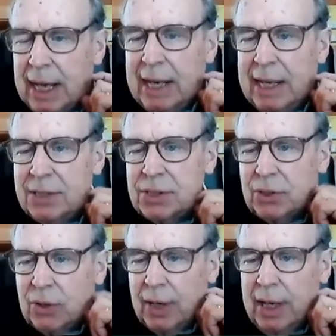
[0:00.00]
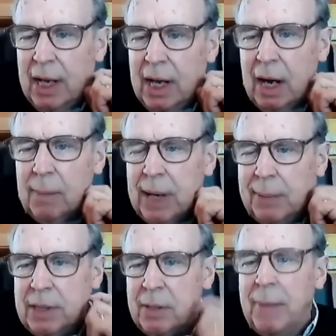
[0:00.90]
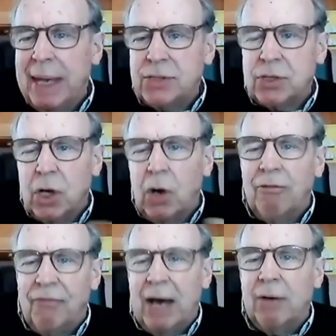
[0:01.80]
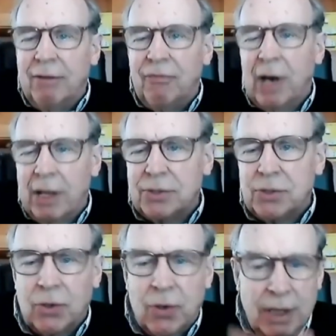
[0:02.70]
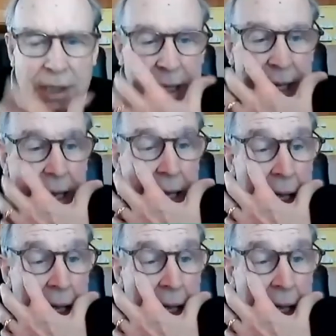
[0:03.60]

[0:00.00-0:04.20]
and his story are probably the best known founding father story today.